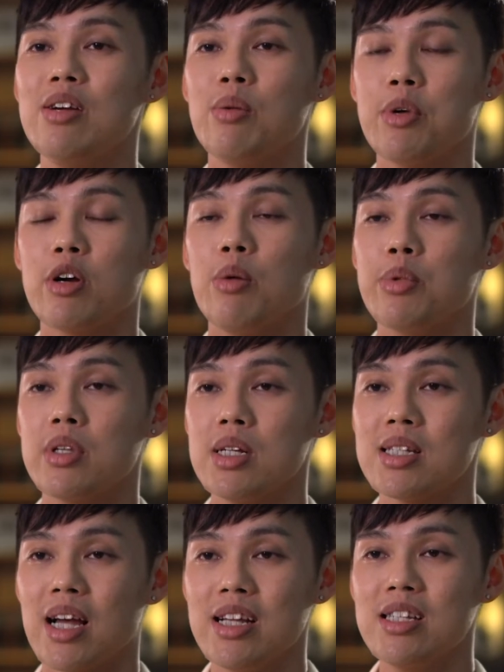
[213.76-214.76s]
it will be computer
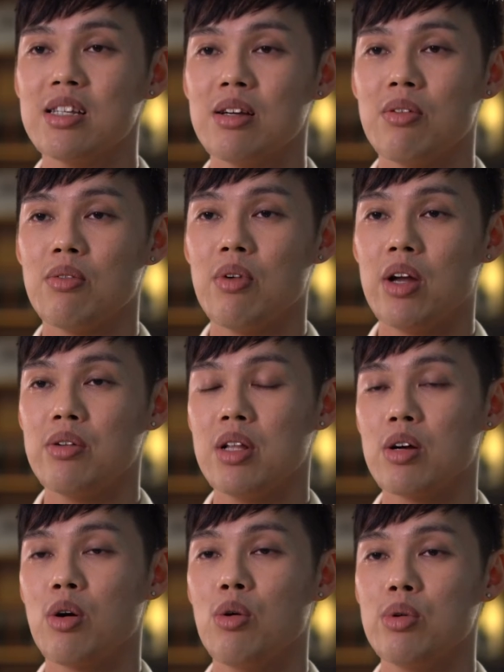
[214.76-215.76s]
science, where you
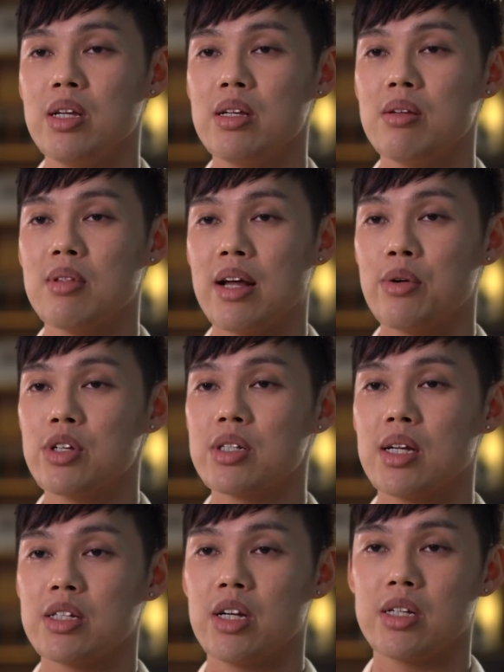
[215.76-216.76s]
learn coding language
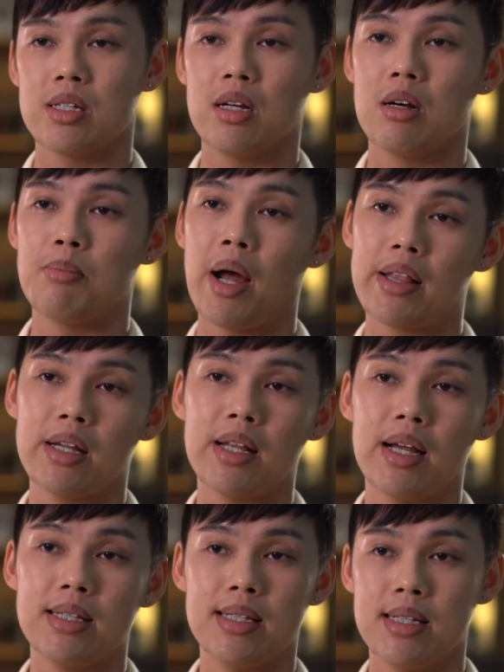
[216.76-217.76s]
such as Python
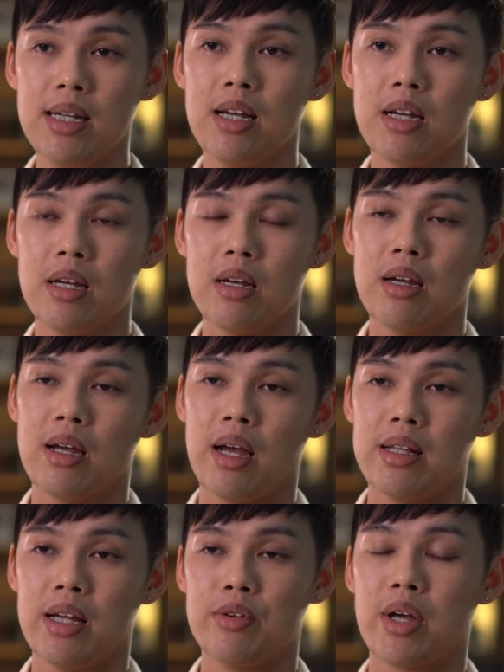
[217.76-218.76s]
and C,
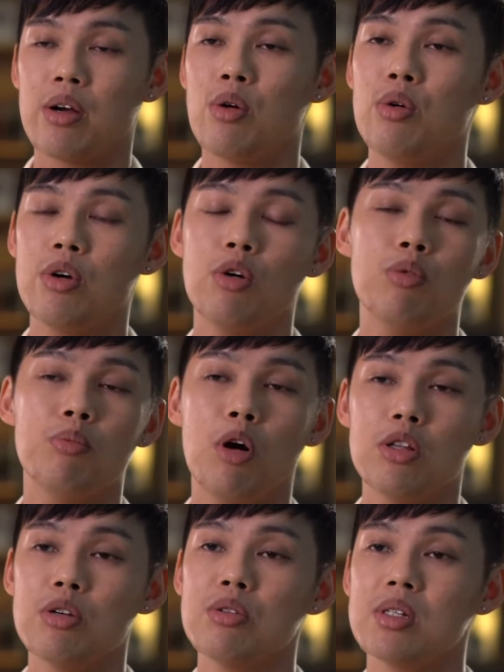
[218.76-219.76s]
and then you can code your own
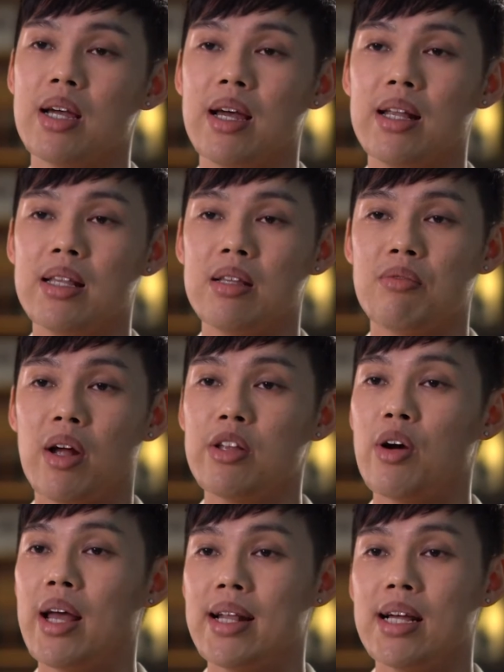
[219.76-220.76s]
models and run
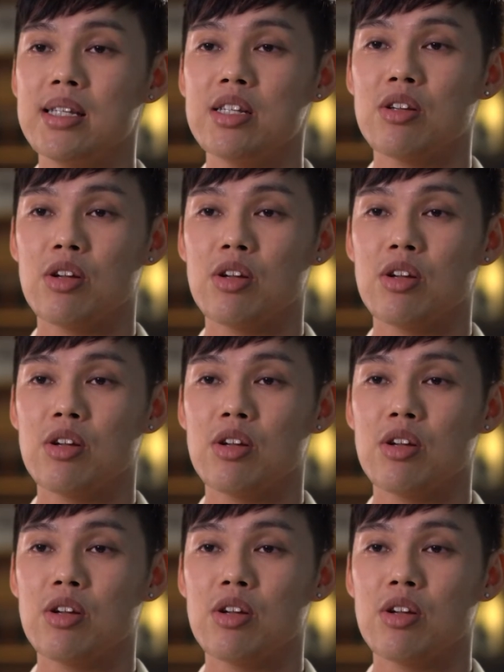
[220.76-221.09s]
your analysis